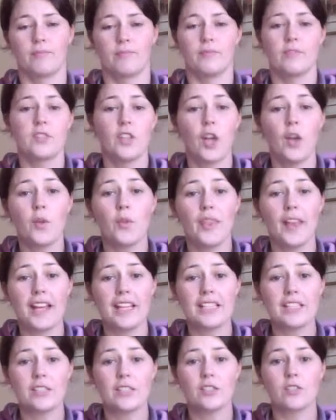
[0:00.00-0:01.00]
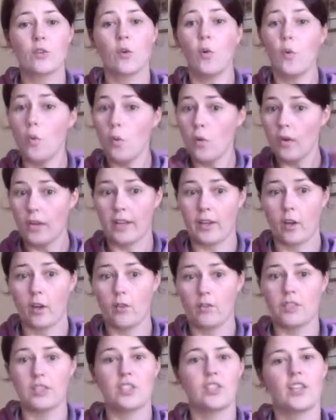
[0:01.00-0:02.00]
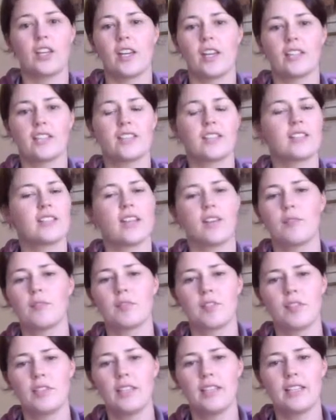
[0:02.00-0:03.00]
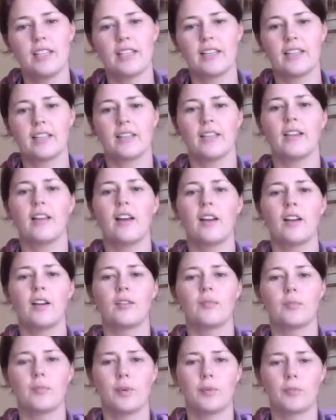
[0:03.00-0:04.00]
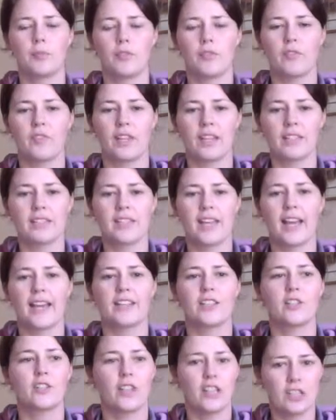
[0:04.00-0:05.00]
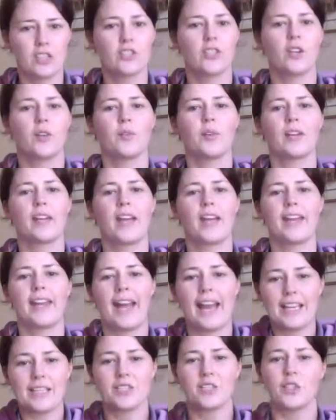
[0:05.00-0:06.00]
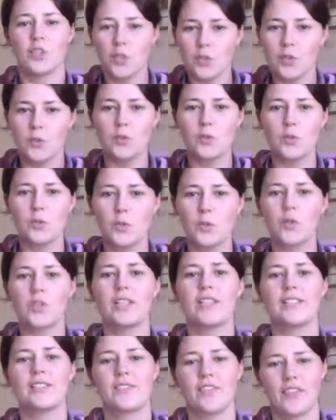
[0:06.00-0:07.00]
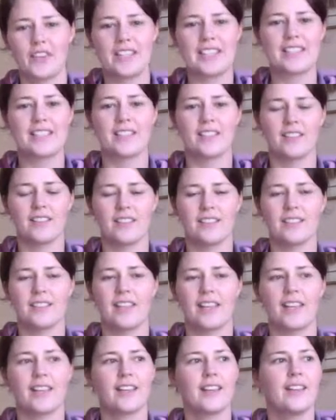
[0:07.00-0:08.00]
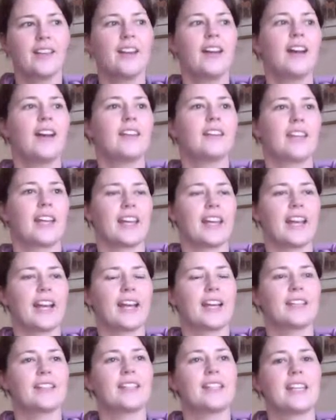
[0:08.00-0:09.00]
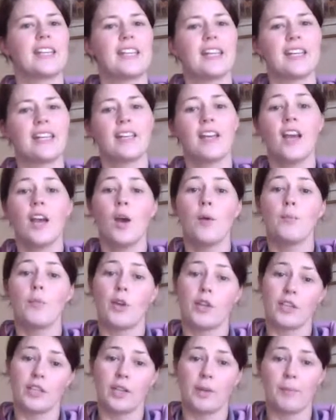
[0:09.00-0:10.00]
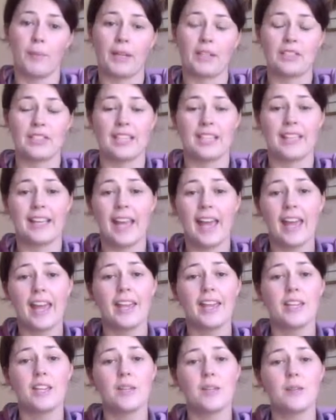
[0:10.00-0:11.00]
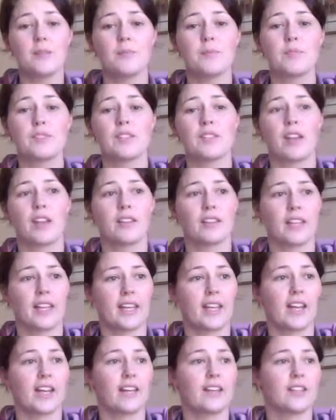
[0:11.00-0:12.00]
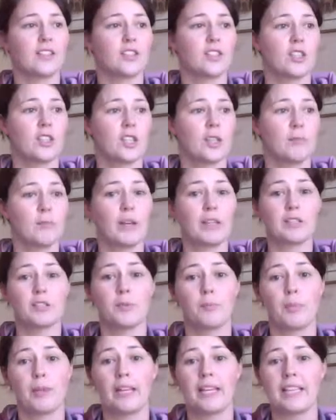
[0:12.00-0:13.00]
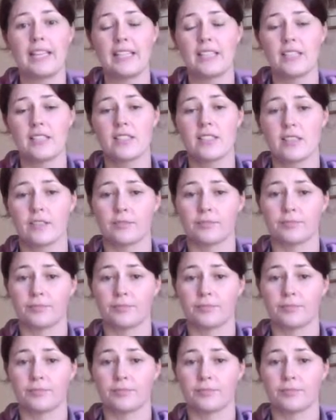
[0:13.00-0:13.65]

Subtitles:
So that's all I got this year. As I say, it was only a little number of things. They had a great show again, as usual. It's very exciting. They had the Pony Club Mounted Games, they had the Mounted Police